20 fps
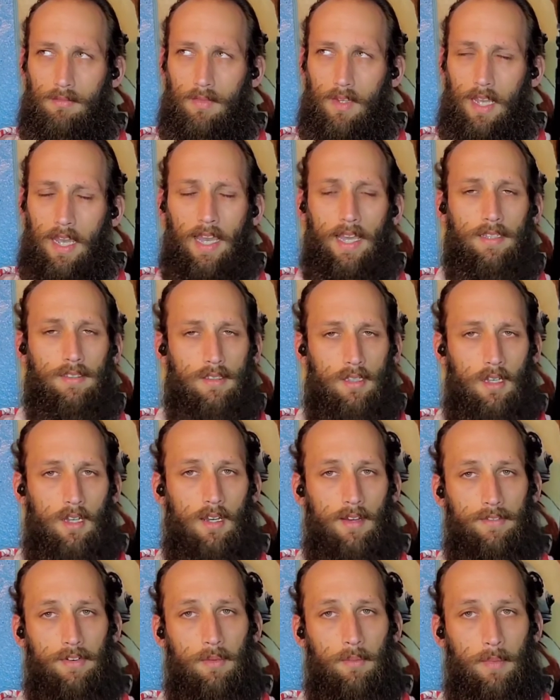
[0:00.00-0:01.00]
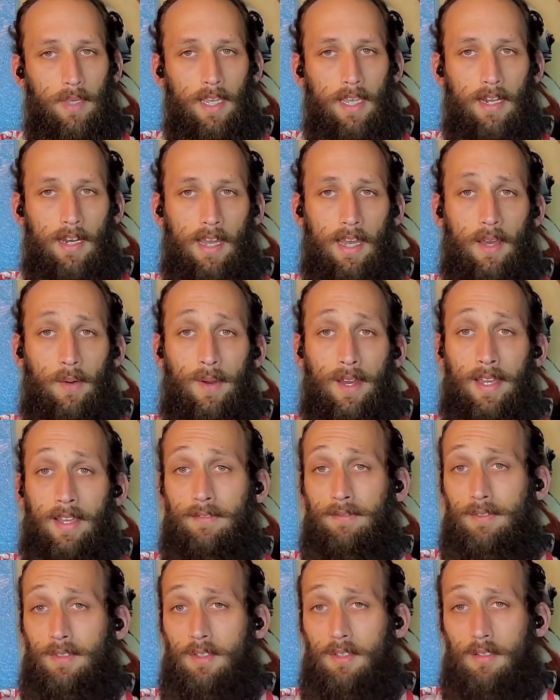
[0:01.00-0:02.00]
has to offer me and how
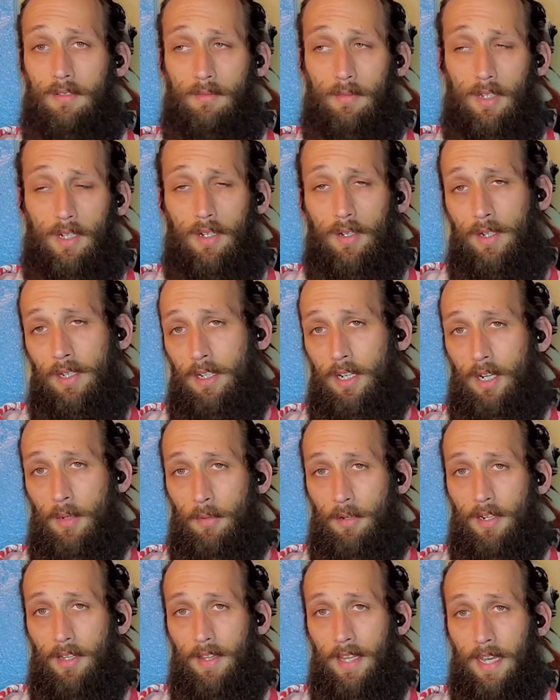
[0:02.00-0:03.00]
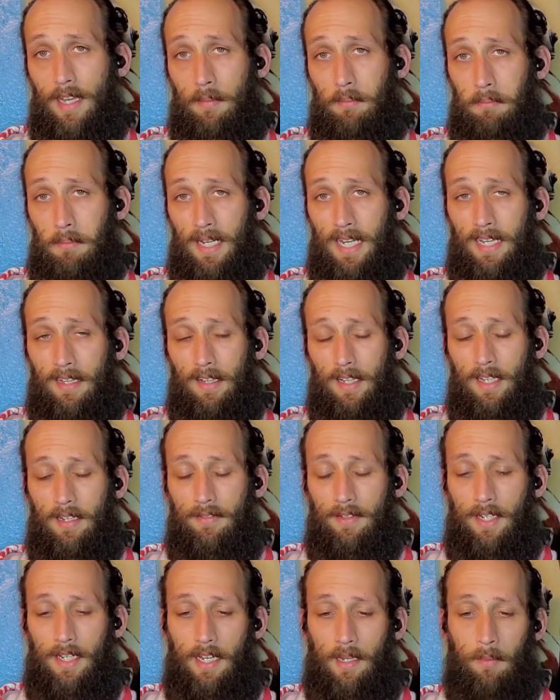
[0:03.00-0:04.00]
I've, interpreted that in my
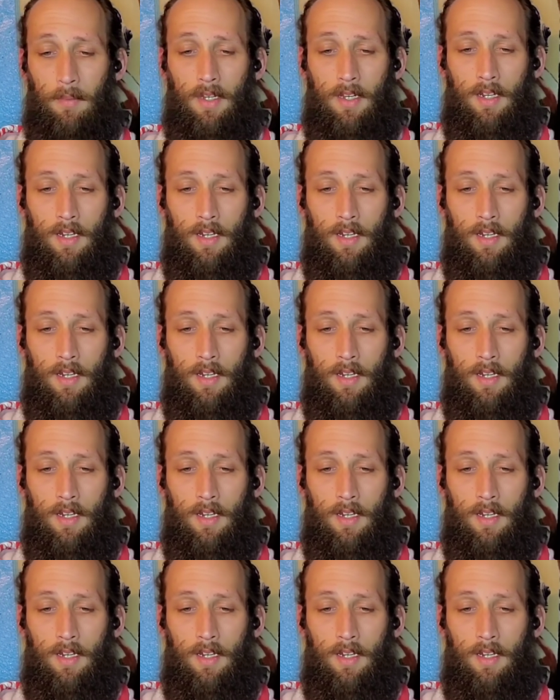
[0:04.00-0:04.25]
lifetime.